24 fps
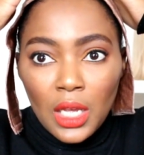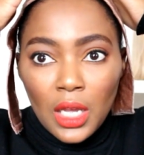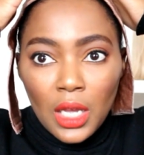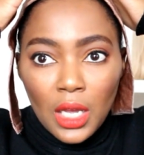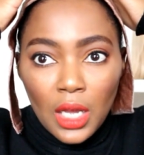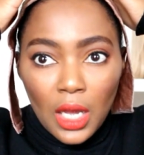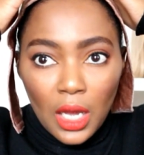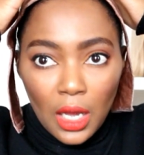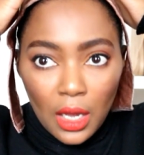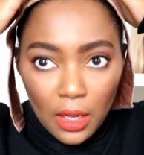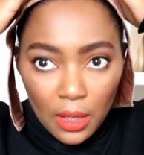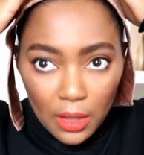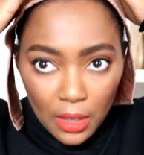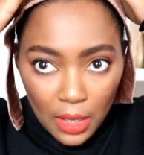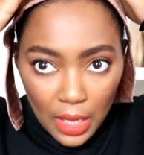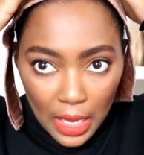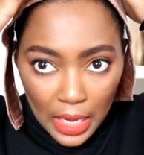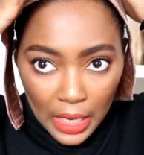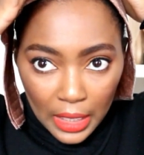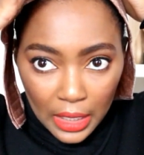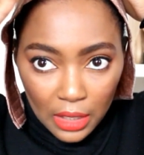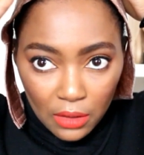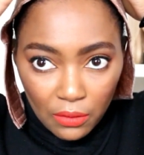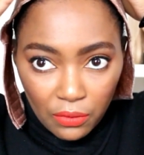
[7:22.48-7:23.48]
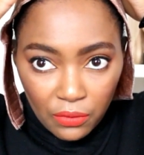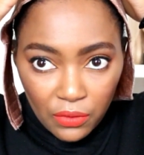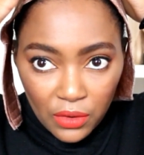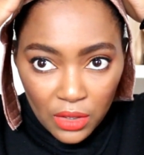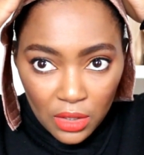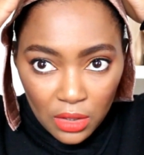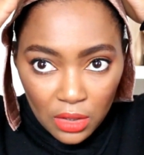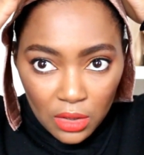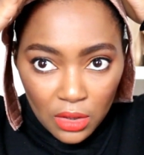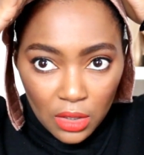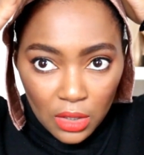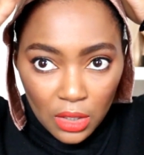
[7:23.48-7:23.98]
I can
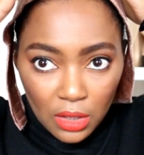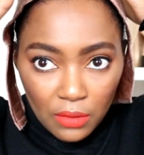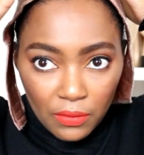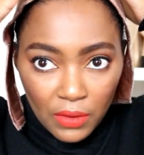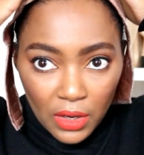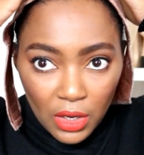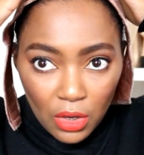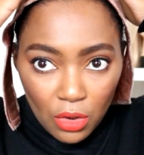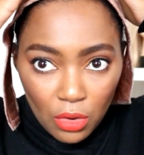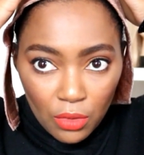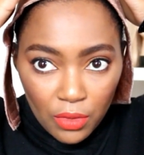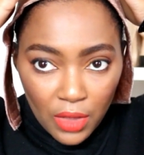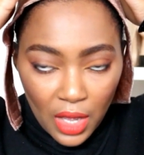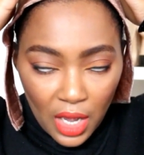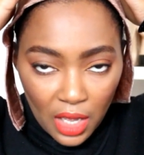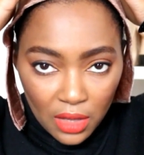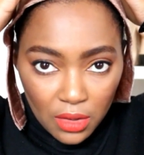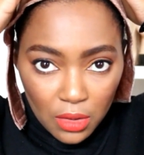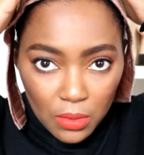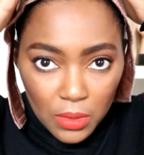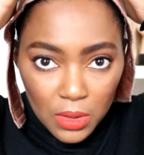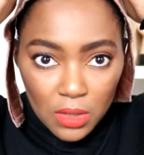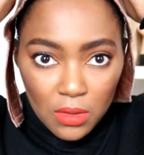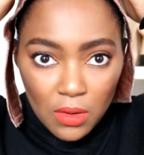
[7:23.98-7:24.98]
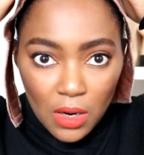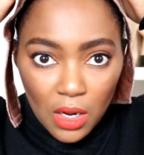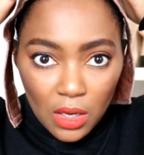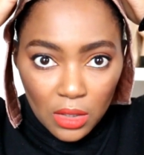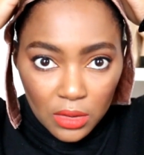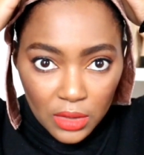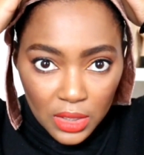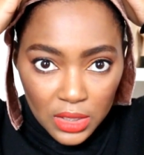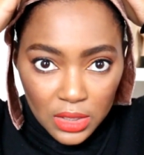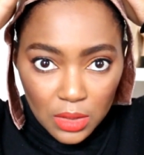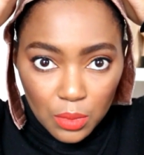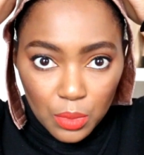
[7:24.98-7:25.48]
feel if I go the other way
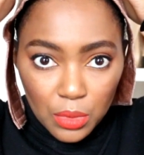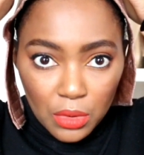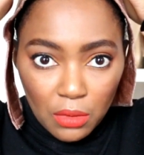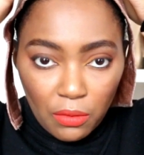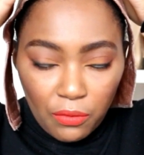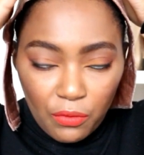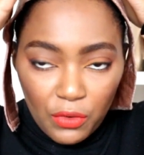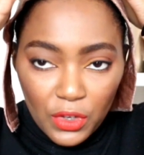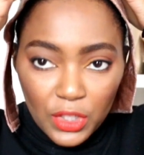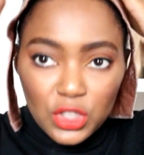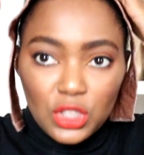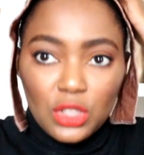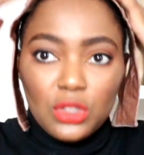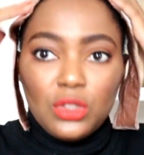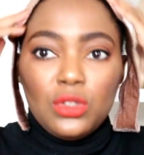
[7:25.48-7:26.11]
around, there's a bit of friction,